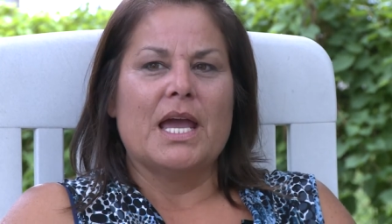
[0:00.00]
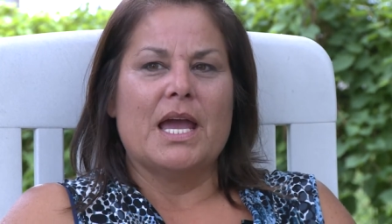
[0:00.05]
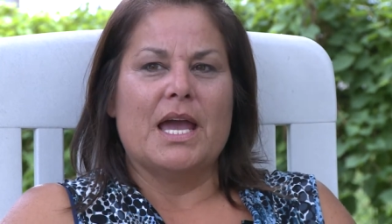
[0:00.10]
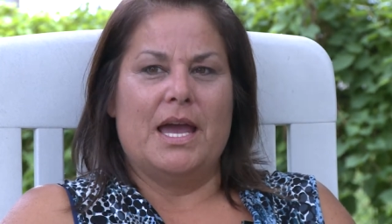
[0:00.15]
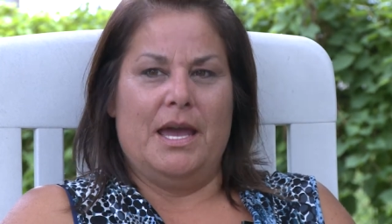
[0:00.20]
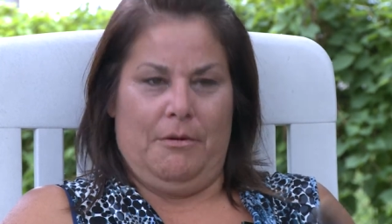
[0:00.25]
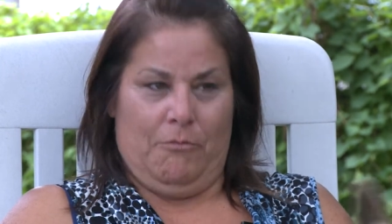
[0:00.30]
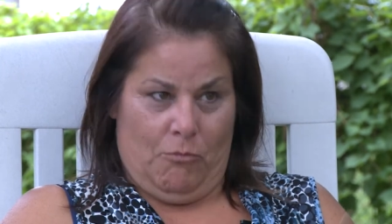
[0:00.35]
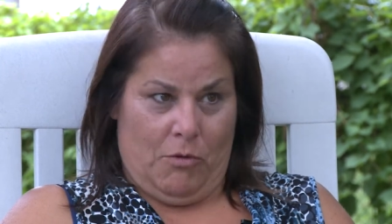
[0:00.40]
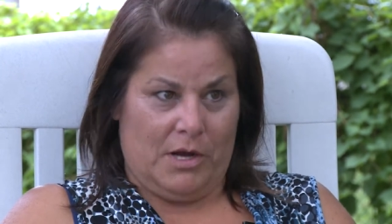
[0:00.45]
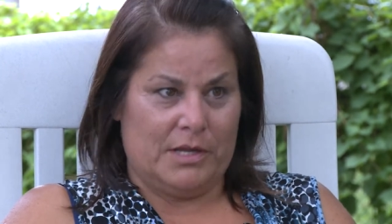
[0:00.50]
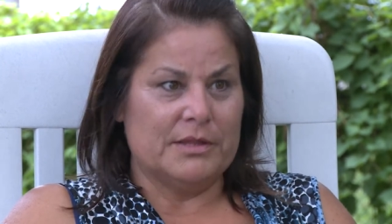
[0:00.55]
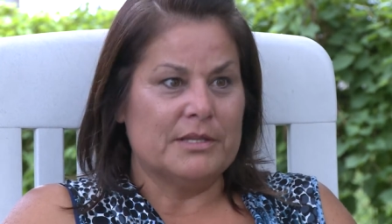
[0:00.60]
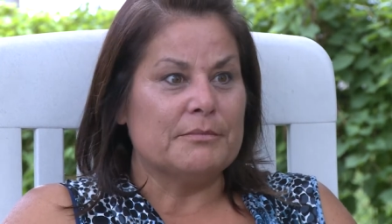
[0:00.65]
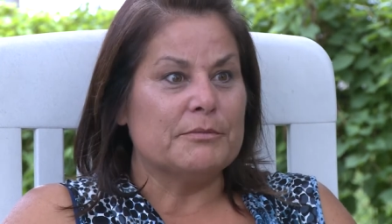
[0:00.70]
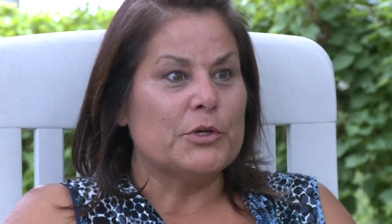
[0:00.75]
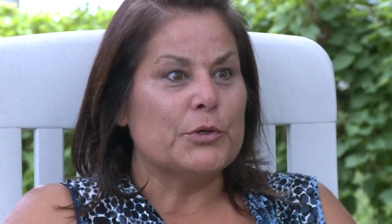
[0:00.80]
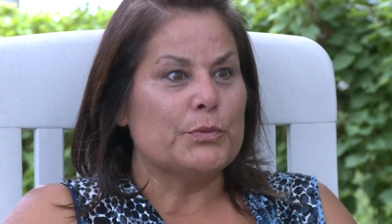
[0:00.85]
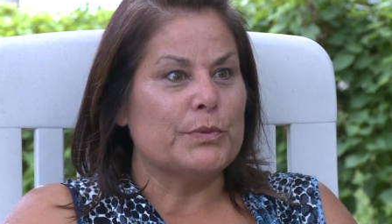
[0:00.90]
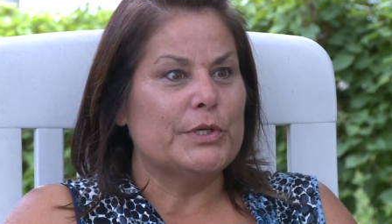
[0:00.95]
and wanting
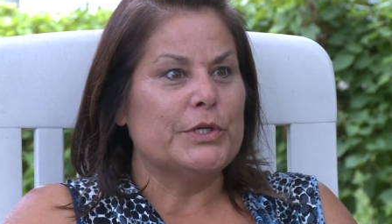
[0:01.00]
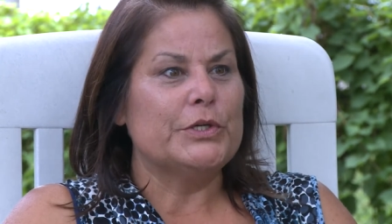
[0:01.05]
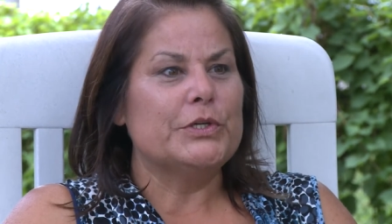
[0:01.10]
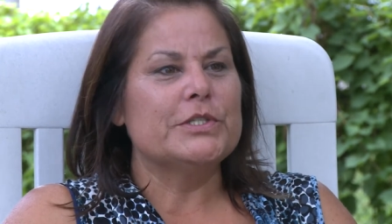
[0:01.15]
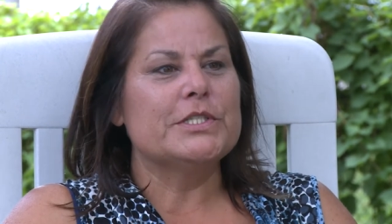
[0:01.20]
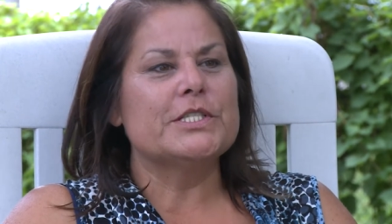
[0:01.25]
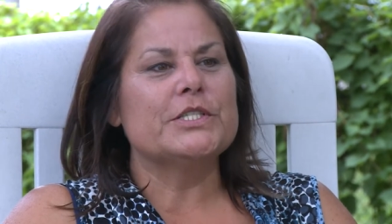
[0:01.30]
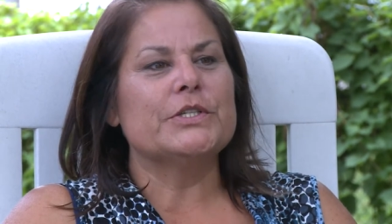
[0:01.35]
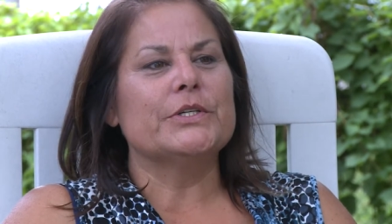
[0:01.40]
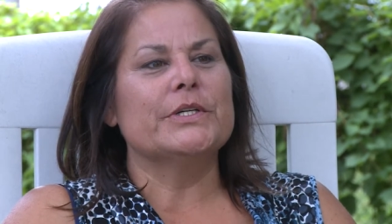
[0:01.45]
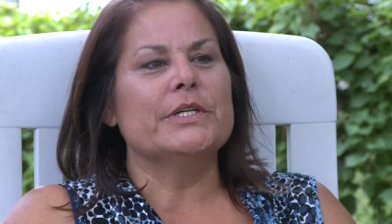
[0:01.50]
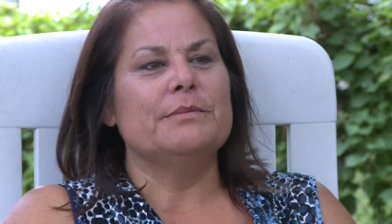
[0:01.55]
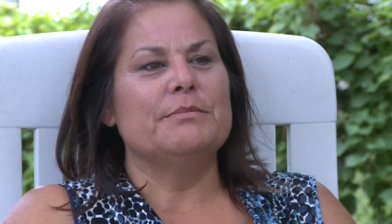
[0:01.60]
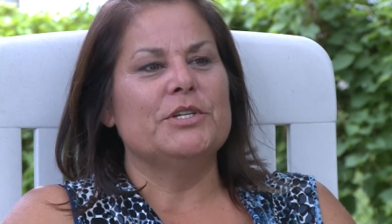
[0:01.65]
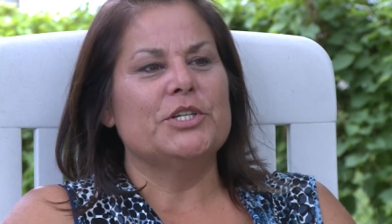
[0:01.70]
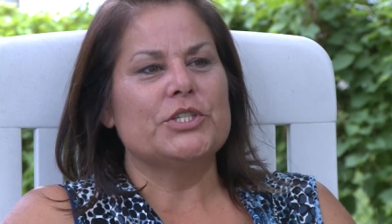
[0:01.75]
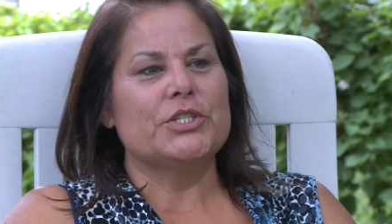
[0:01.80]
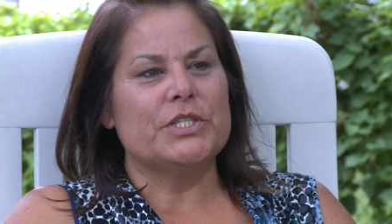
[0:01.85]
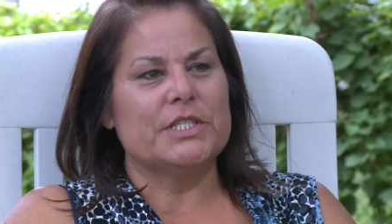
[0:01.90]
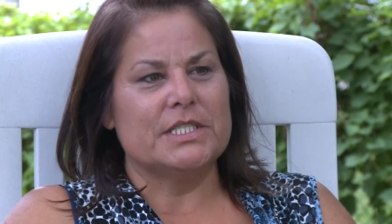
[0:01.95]
them to reduce their
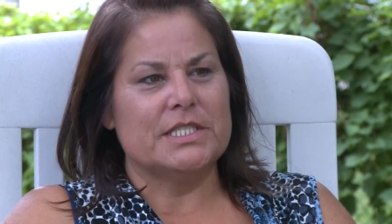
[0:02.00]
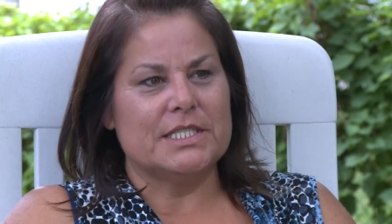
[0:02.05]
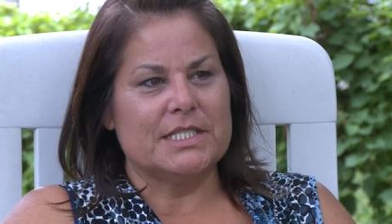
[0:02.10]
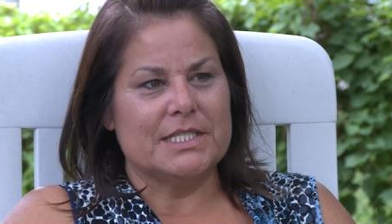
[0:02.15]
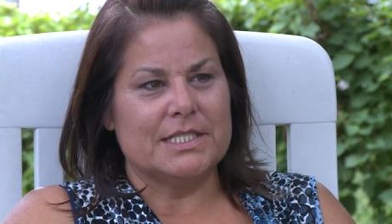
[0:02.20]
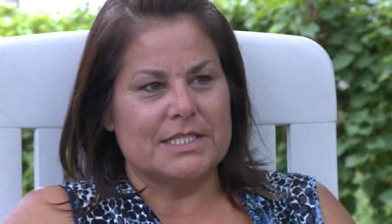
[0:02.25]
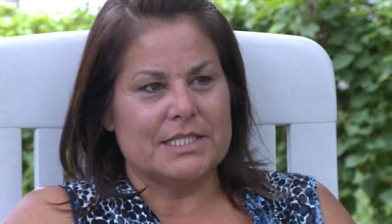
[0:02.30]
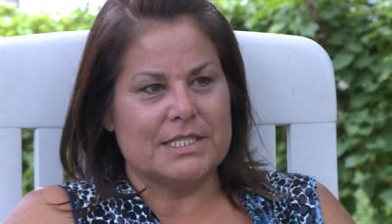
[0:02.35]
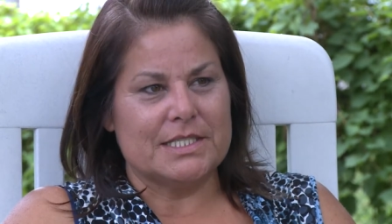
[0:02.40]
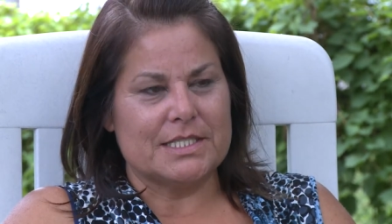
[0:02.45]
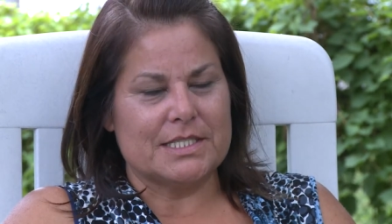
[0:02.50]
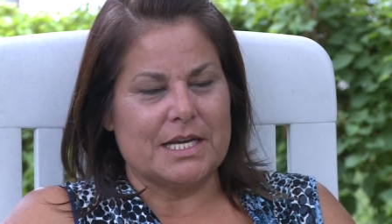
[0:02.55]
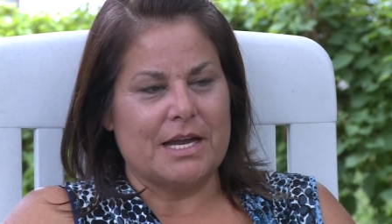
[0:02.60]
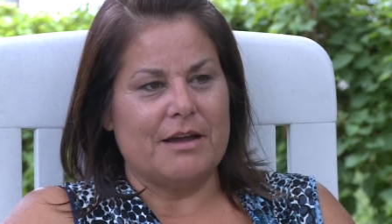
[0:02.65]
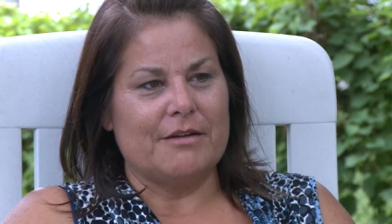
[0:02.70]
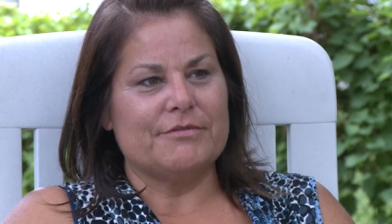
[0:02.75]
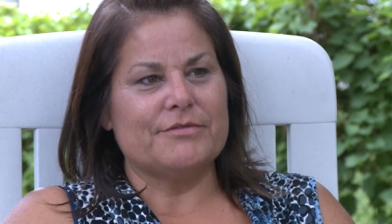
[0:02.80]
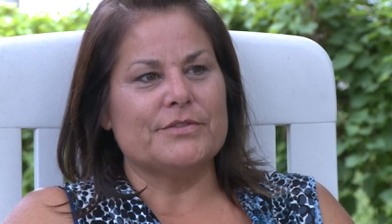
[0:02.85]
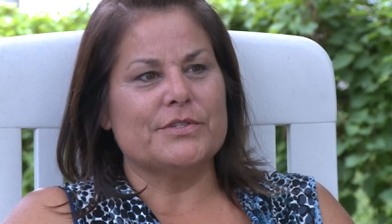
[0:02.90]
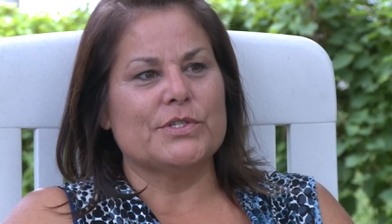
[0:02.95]
emissions and
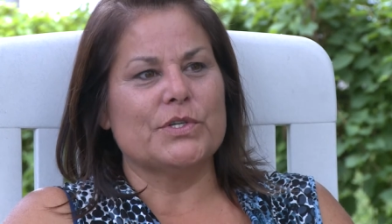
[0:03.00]
stuff.